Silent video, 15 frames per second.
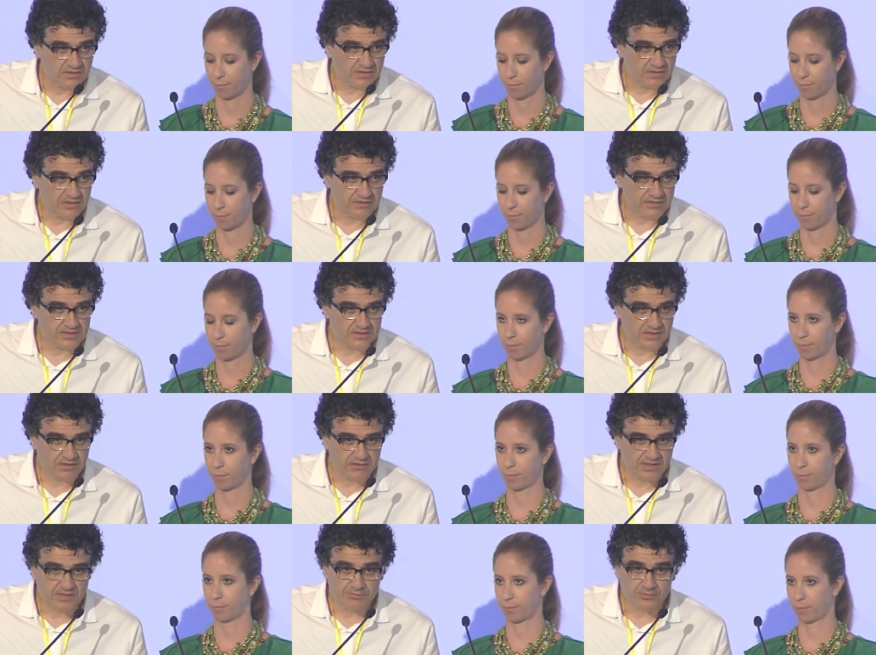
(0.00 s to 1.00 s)
Speaker 1: There is a
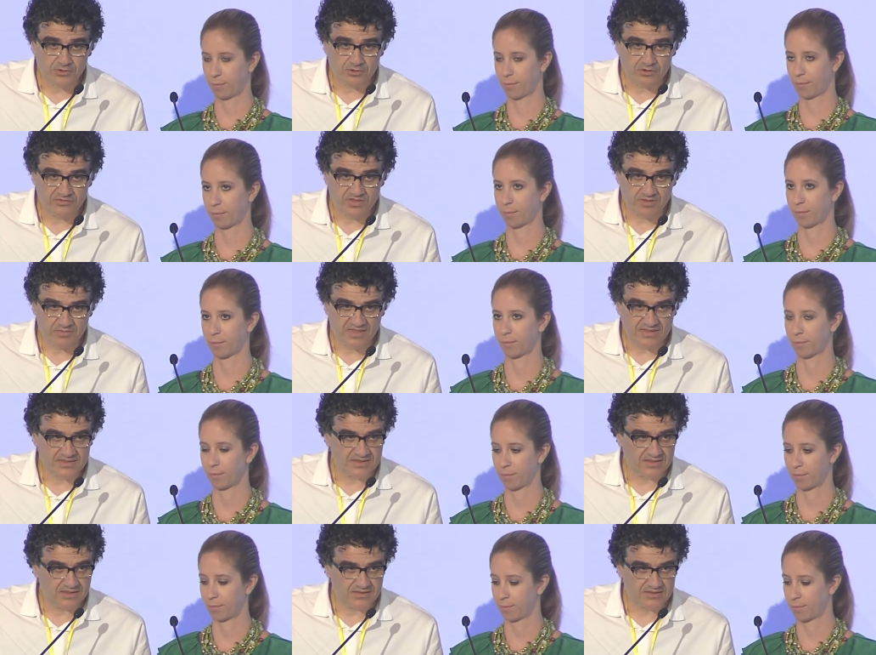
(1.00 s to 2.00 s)
Greek proverb that
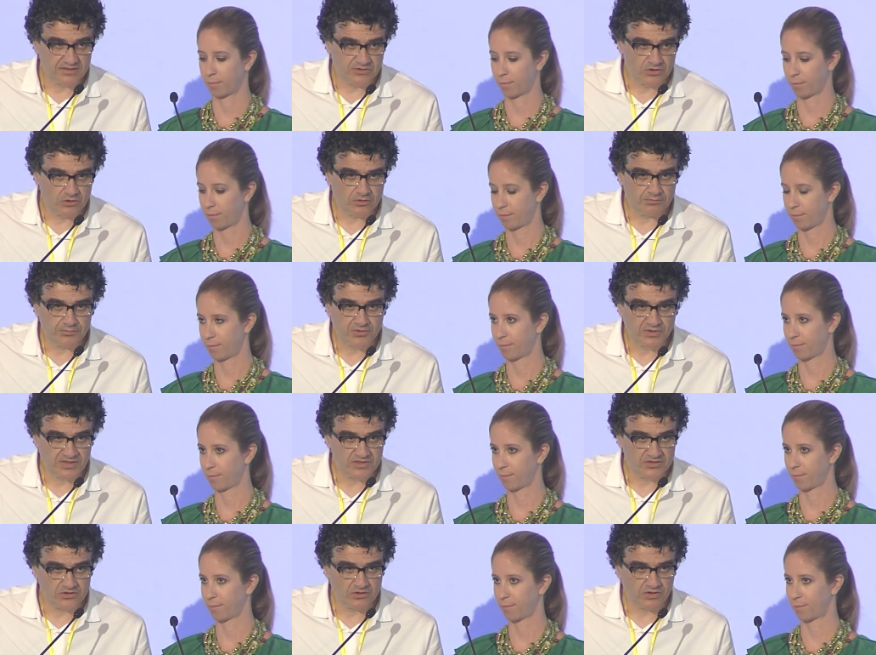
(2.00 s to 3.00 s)
says, if you don't
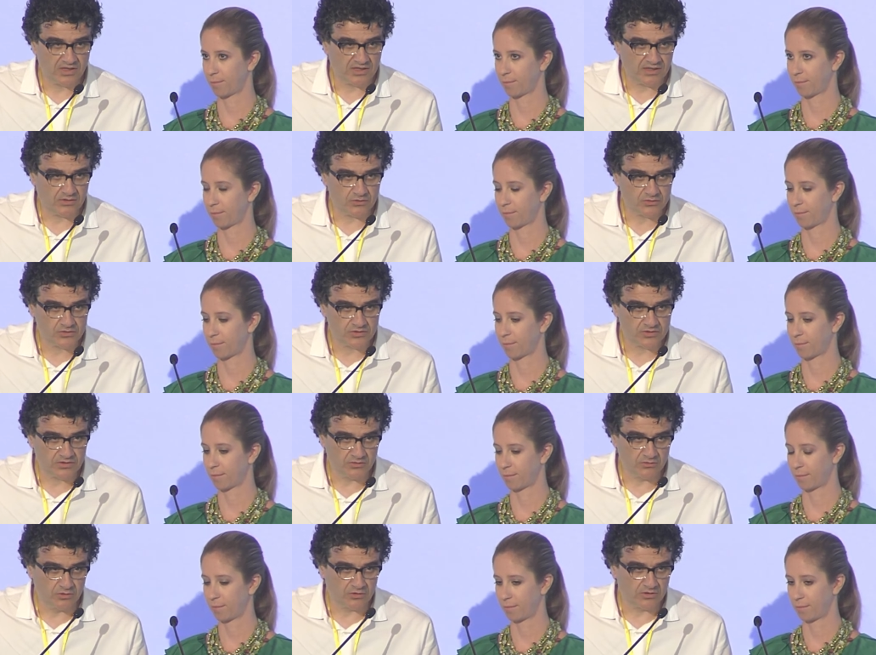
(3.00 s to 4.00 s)
praise your house,
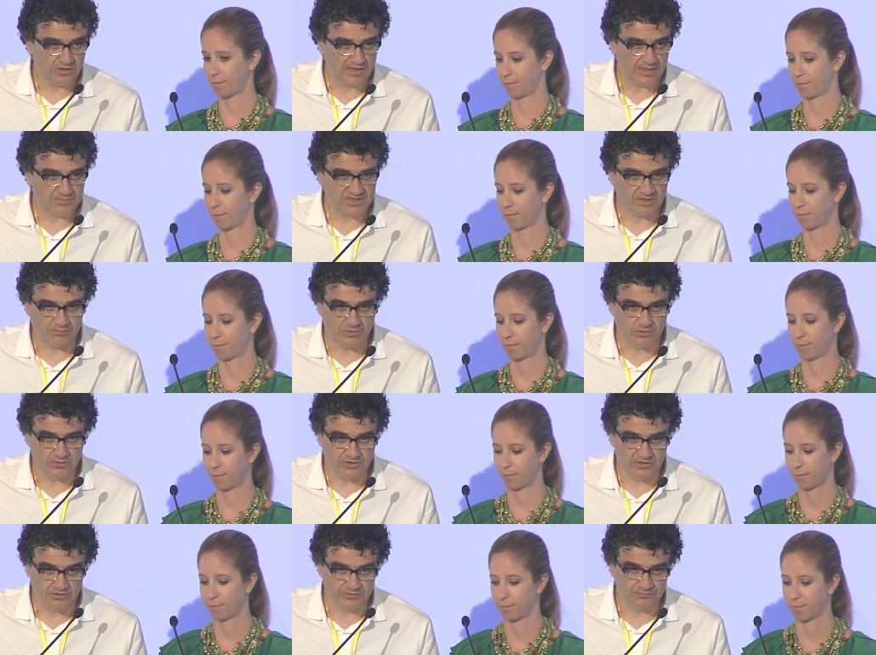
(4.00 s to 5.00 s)
it will collapse
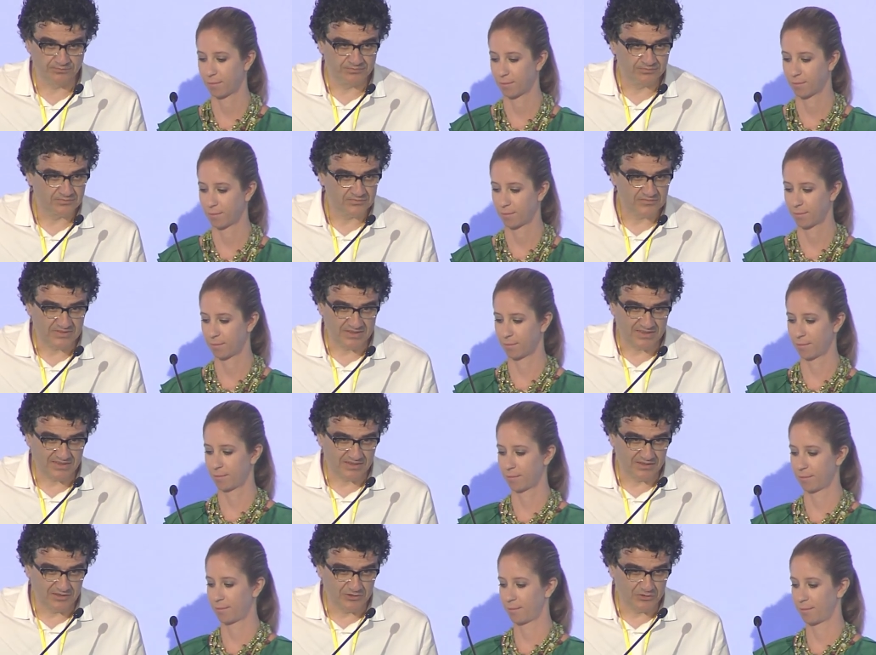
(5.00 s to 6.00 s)
upon you and
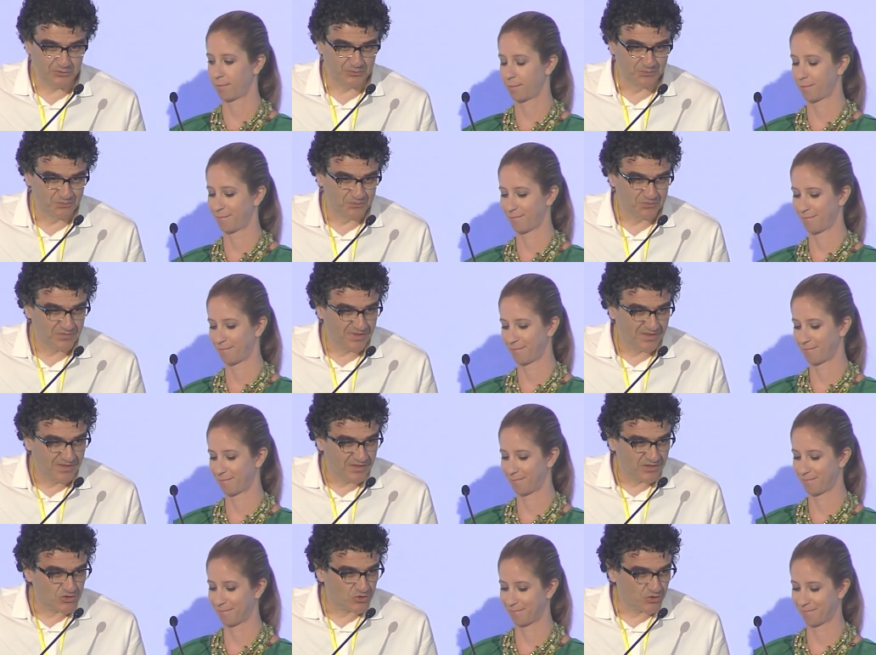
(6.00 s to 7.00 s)
kill you.
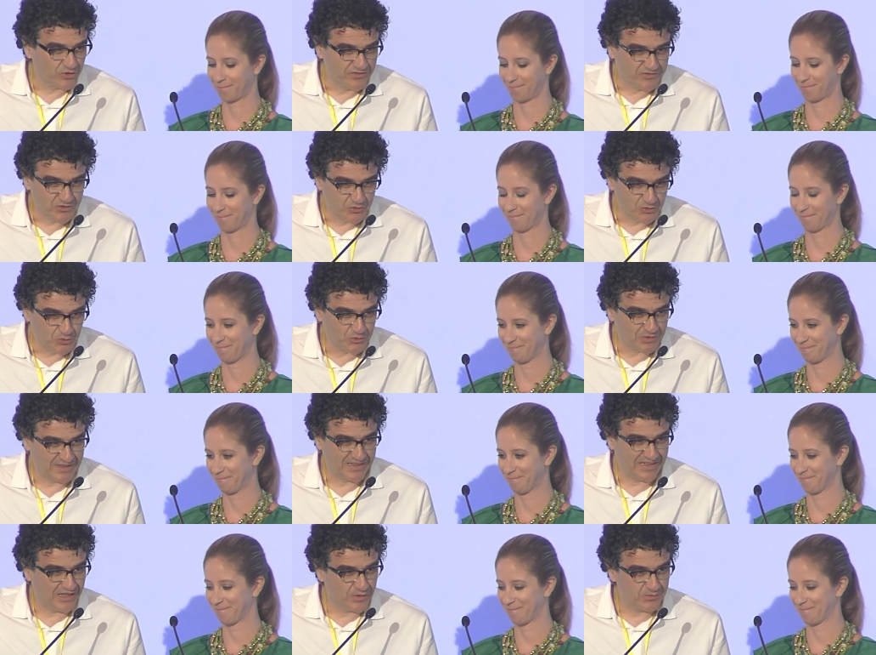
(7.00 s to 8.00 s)
So if you
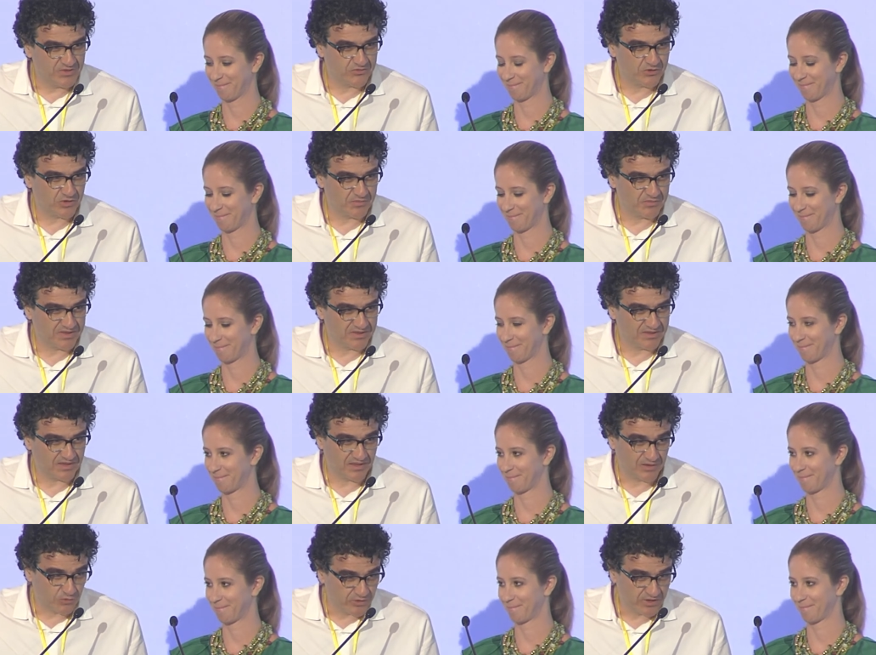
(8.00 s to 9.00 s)
allow me for a minute,
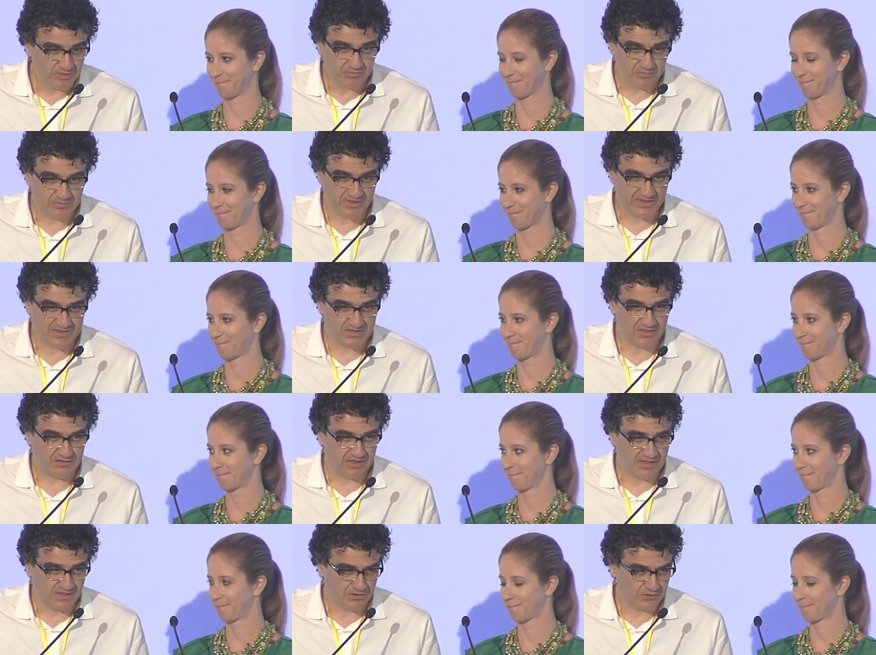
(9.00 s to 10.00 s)
I will praise
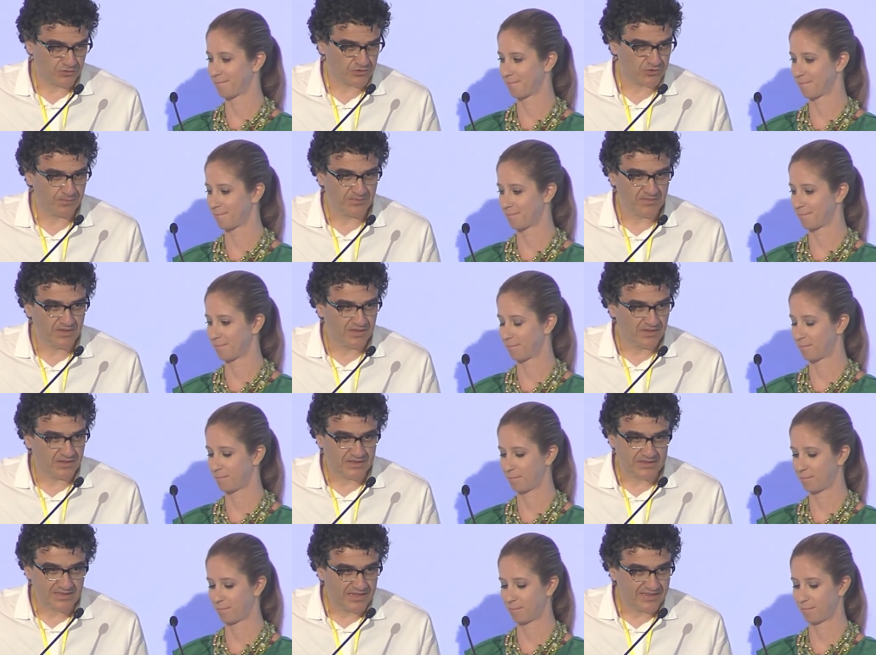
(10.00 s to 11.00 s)
our house.
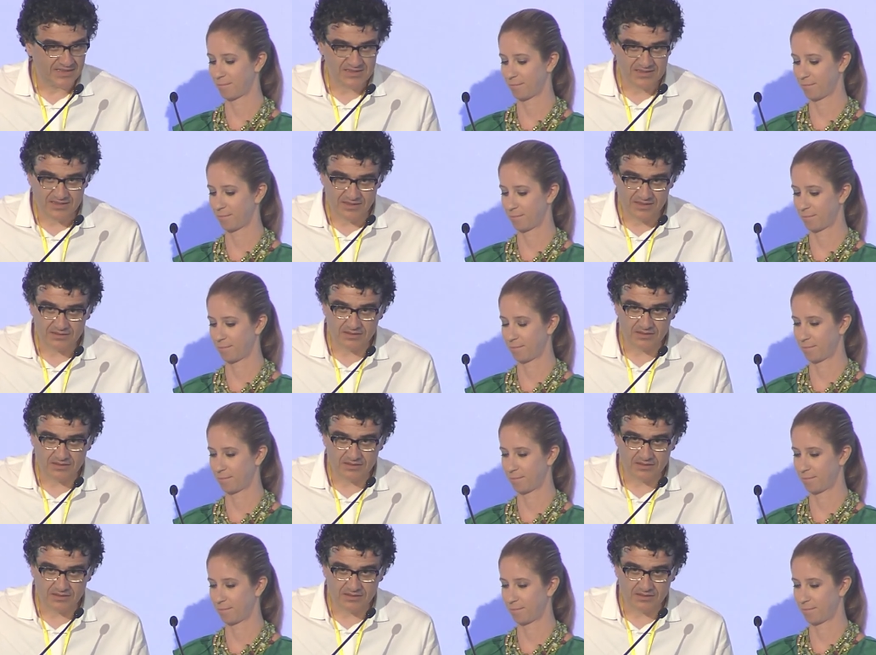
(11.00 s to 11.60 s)
As Lenia said,